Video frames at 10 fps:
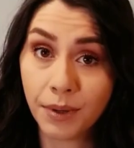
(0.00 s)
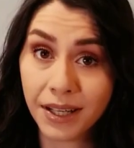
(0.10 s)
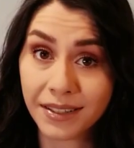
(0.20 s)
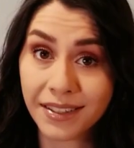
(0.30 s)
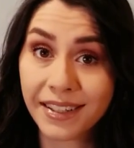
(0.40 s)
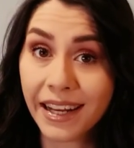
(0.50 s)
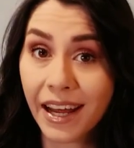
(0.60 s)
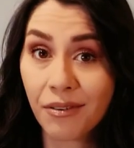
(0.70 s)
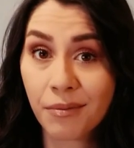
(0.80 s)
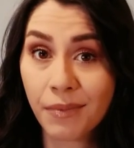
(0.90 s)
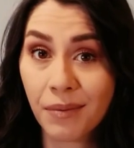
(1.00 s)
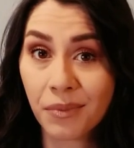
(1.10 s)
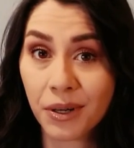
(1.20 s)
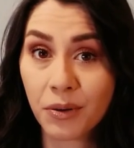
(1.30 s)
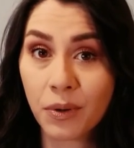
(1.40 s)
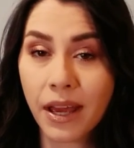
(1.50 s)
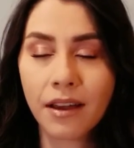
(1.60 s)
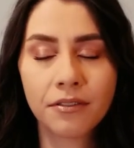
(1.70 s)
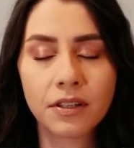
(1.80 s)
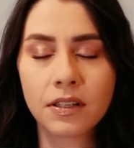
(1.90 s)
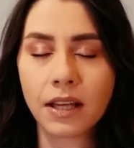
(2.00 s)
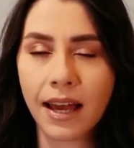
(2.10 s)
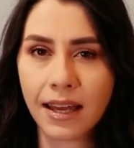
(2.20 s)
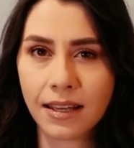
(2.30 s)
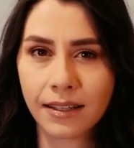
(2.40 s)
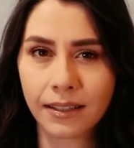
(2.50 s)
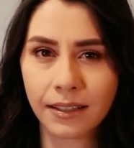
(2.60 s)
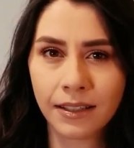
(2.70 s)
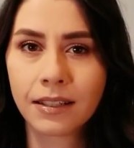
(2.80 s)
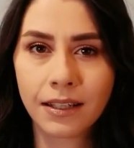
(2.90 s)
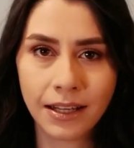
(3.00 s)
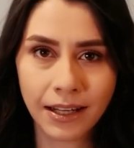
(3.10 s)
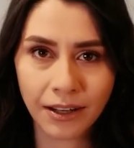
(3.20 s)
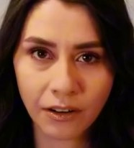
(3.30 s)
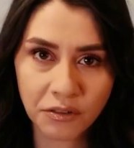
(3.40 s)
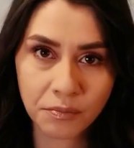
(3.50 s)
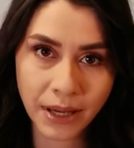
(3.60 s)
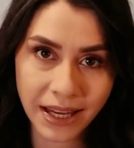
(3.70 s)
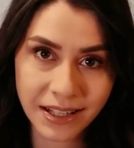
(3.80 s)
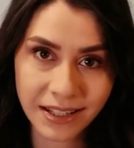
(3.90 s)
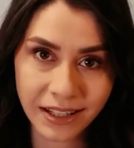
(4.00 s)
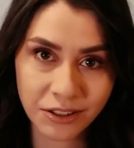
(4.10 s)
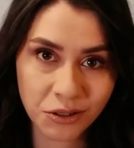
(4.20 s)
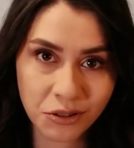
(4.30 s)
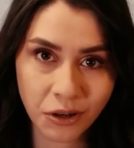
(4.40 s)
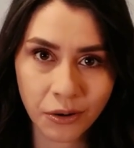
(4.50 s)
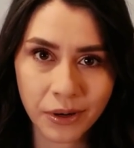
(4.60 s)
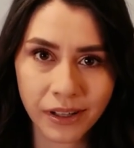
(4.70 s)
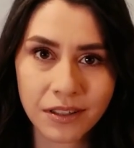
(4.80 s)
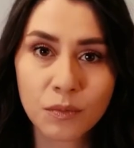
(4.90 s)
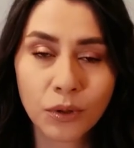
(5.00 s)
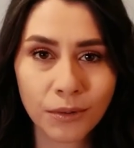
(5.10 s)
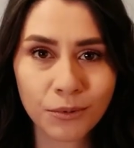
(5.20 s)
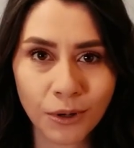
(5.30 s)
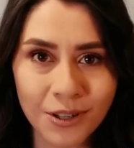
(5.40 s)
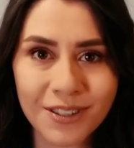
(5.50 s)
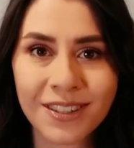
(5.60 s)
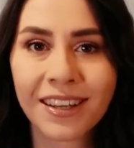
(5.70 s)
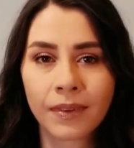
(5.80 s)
But then I remembered we have this icon, the king of painting tutorials, Bob Ross.